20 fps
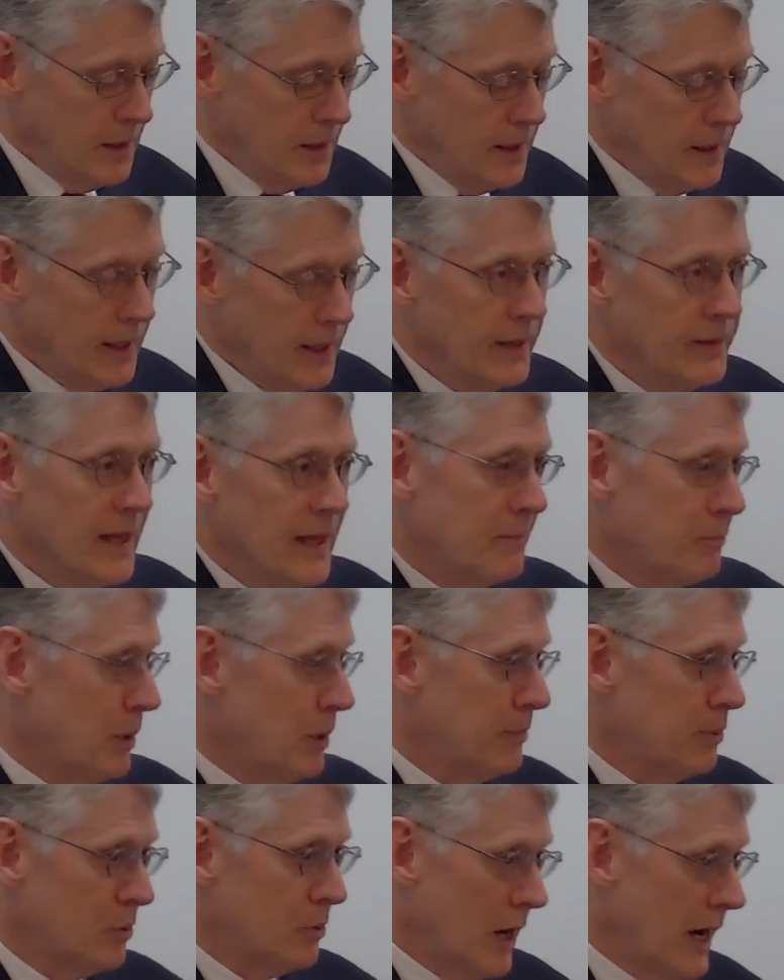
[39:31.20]
And that
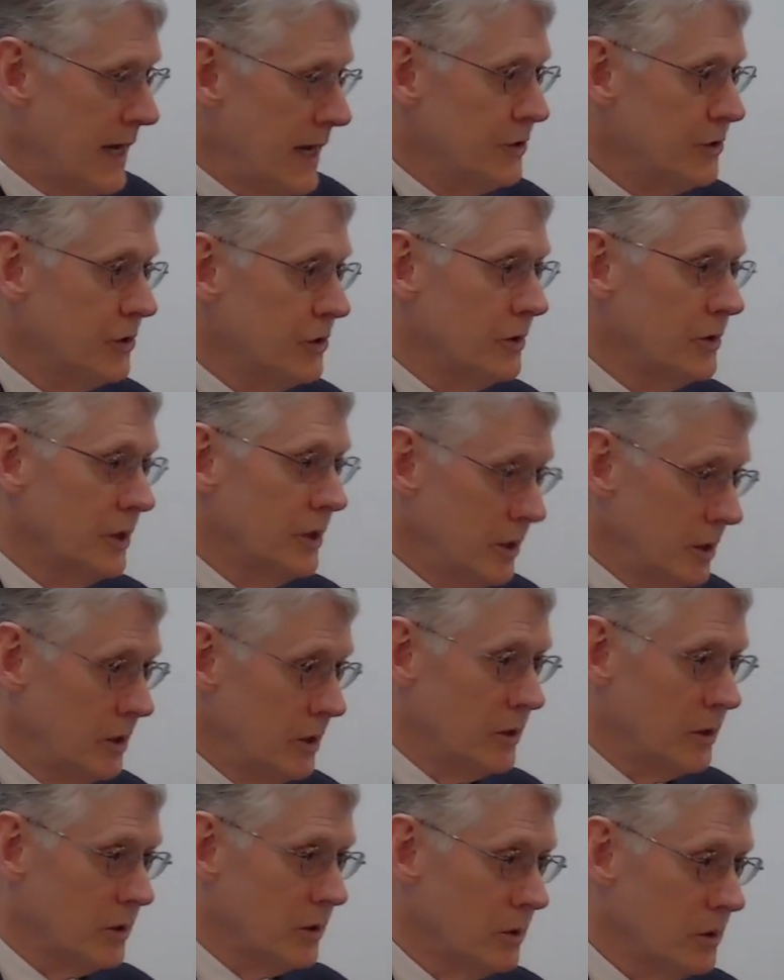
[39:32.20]
preparation
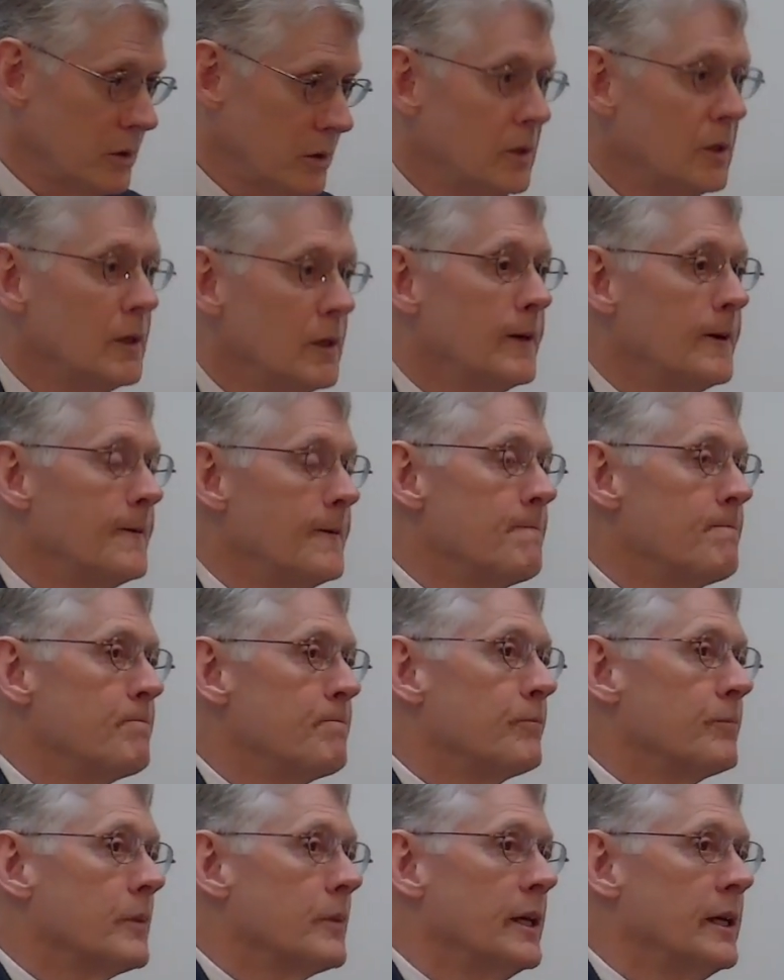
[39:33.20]
here
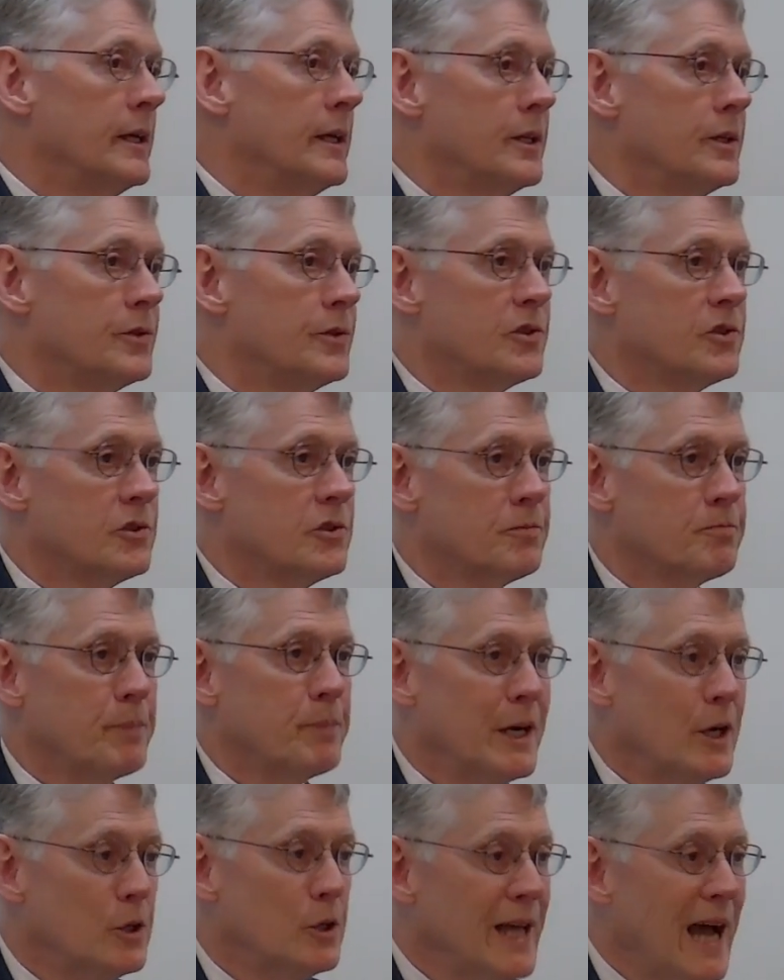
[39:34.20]
is
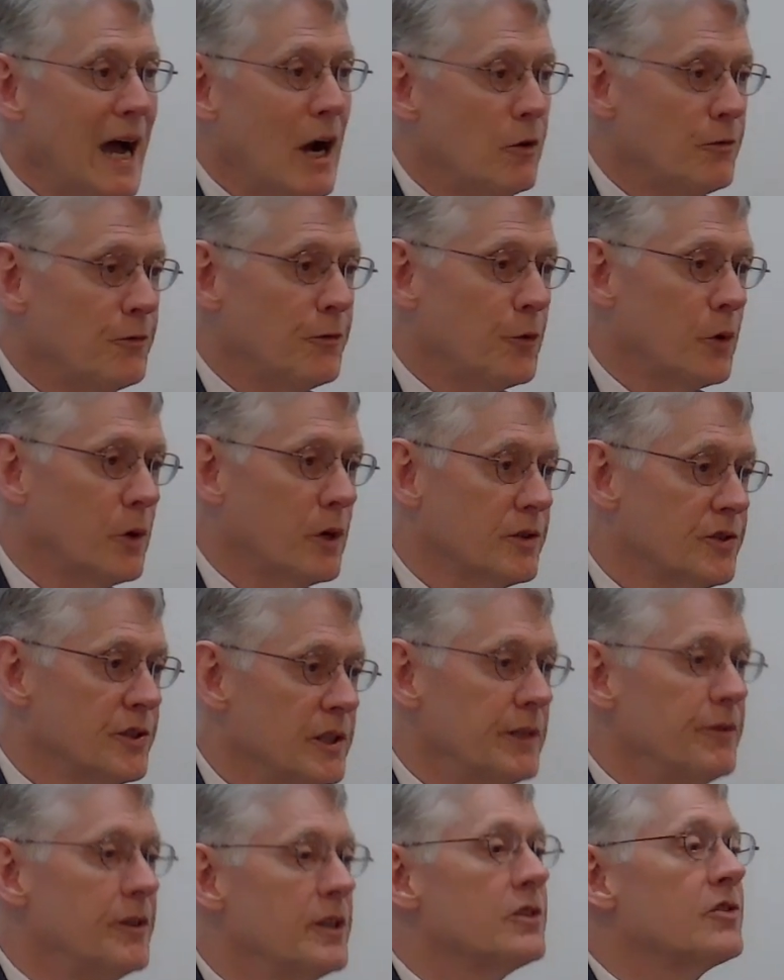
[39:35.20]
spelled out for us,
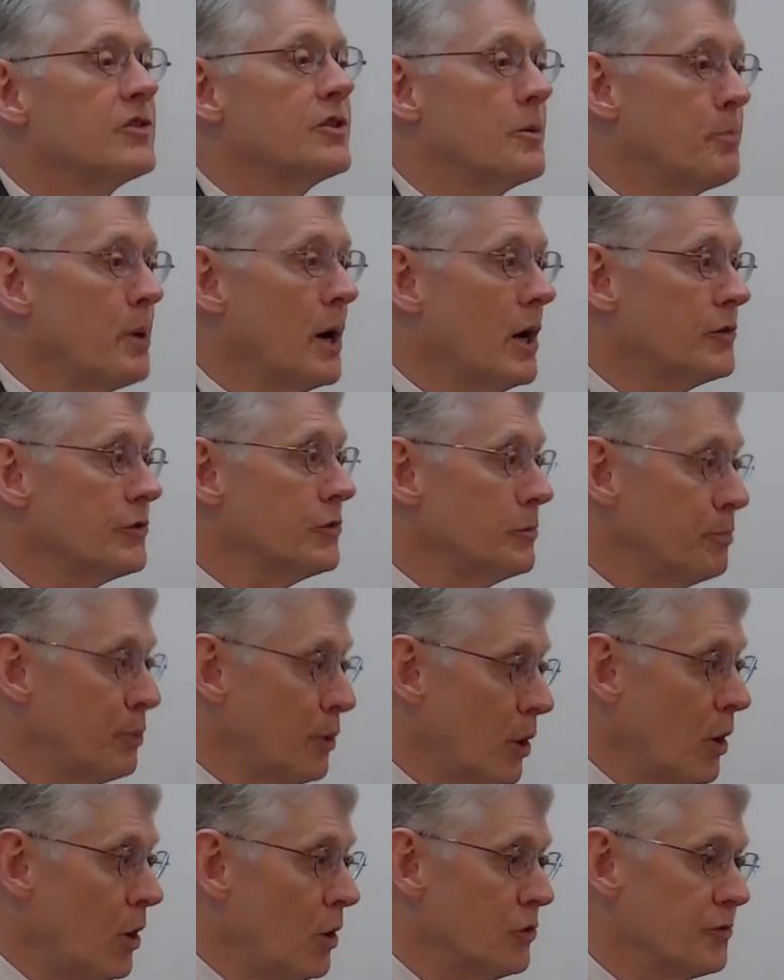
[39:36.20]
even as the Apostle
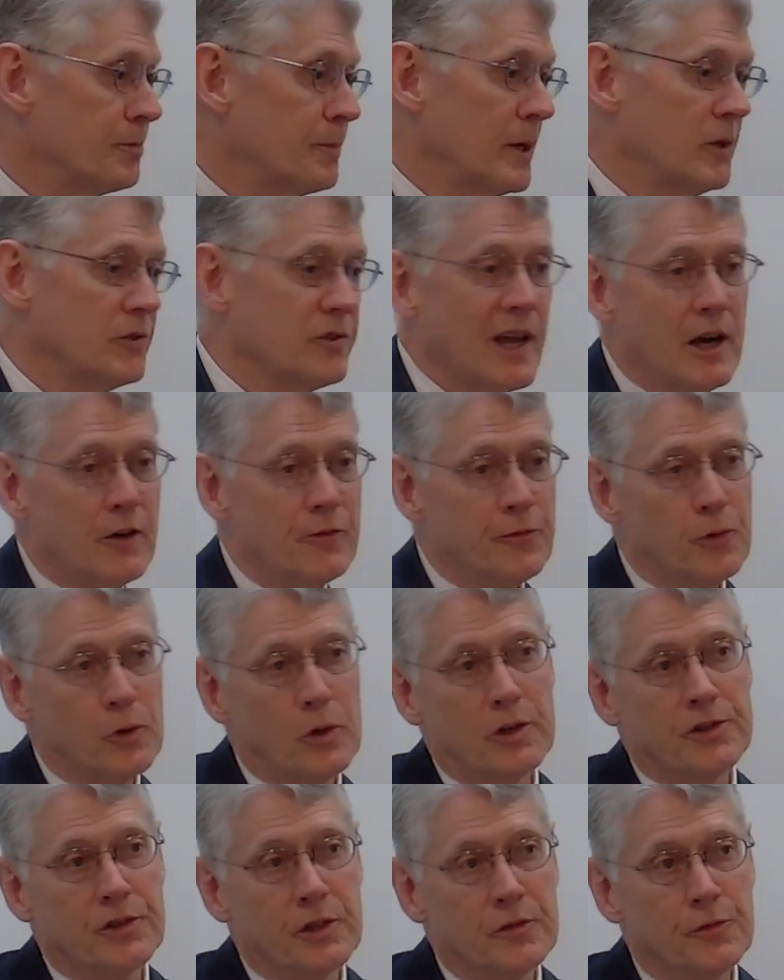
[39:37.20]
Paul spells out for
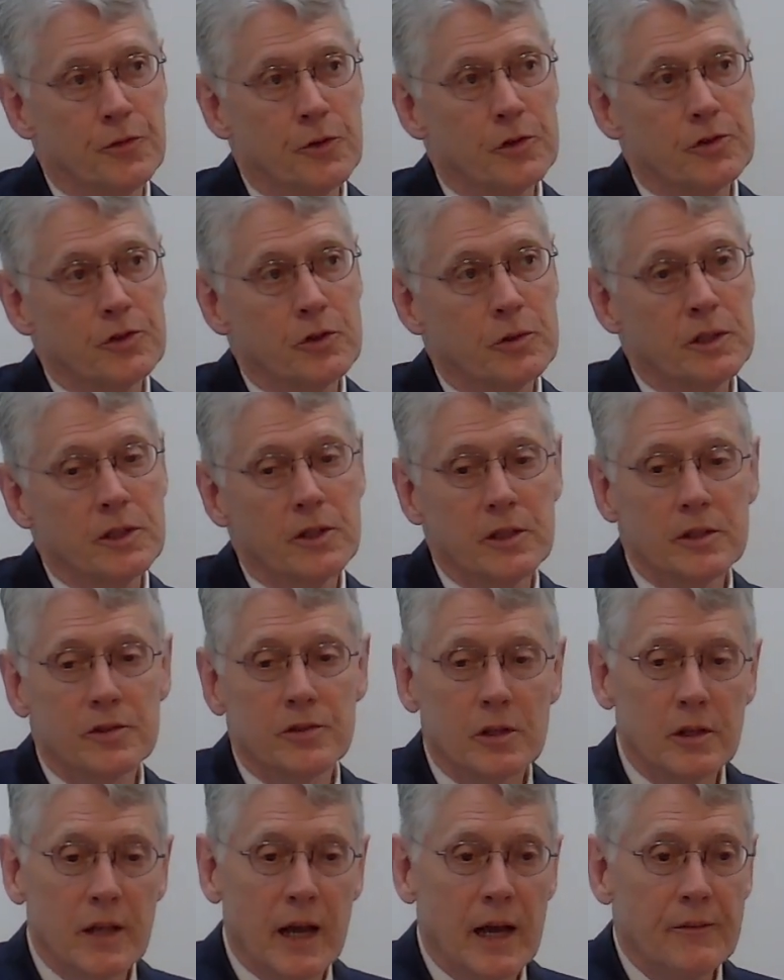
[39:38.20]
us in 1 Corinthians
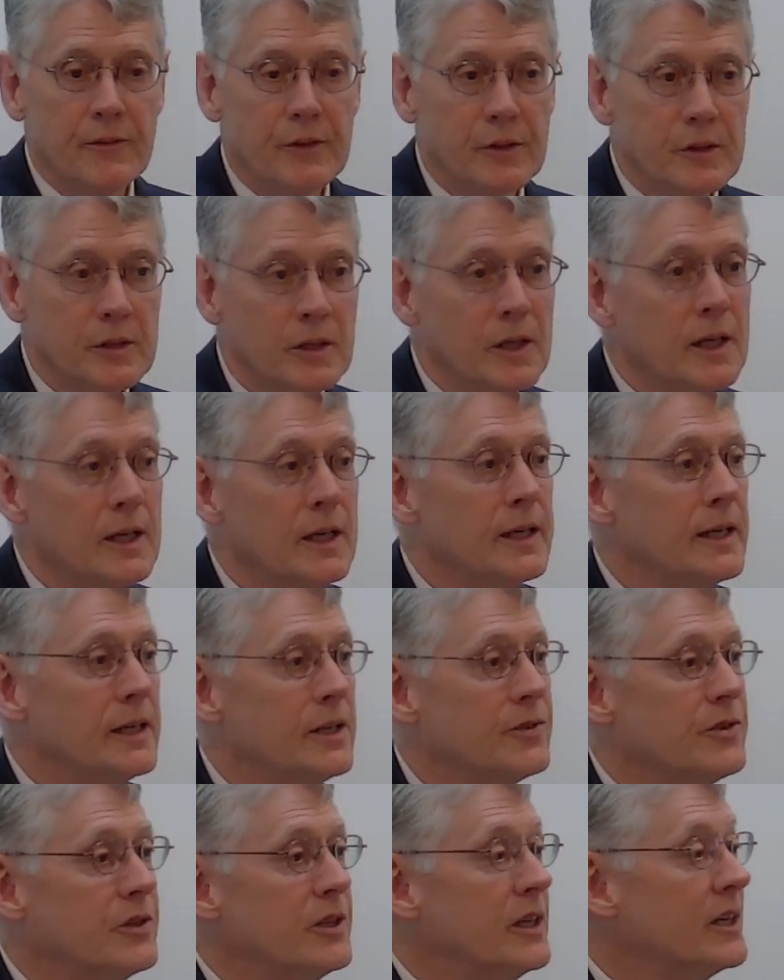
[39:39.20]
11,
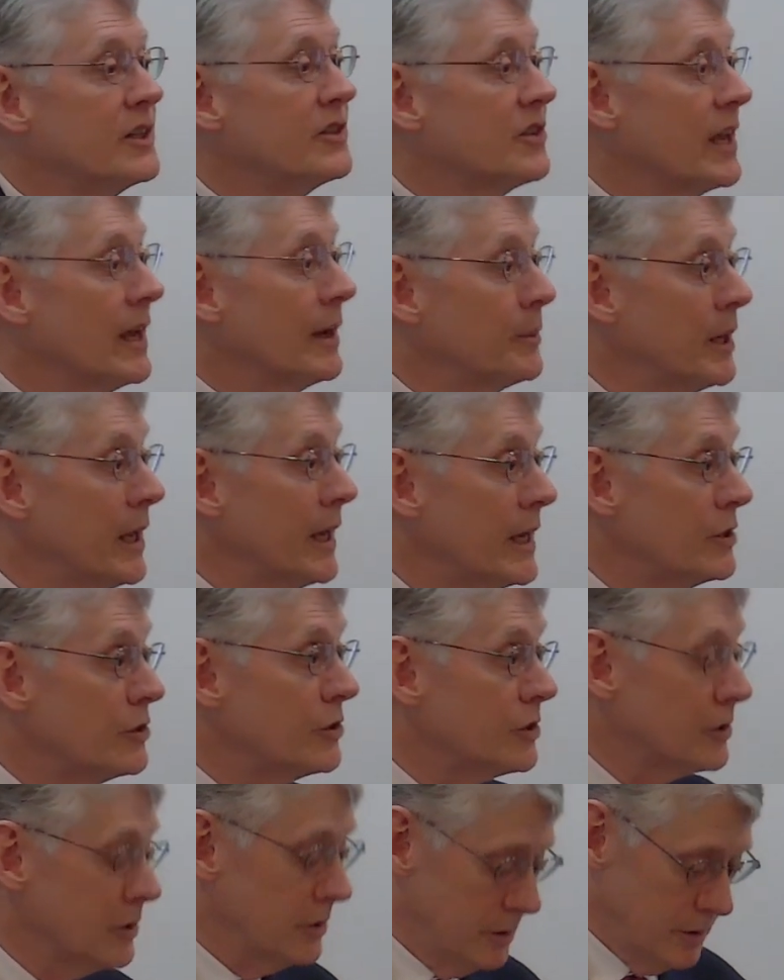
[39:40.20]
is the
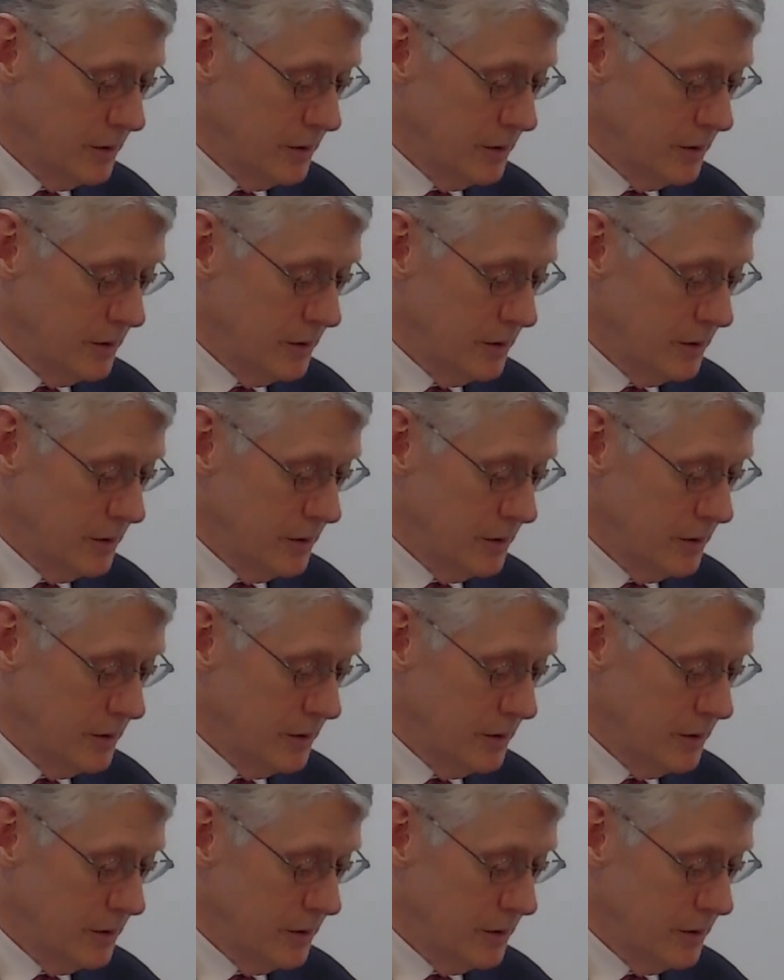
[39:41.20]
examination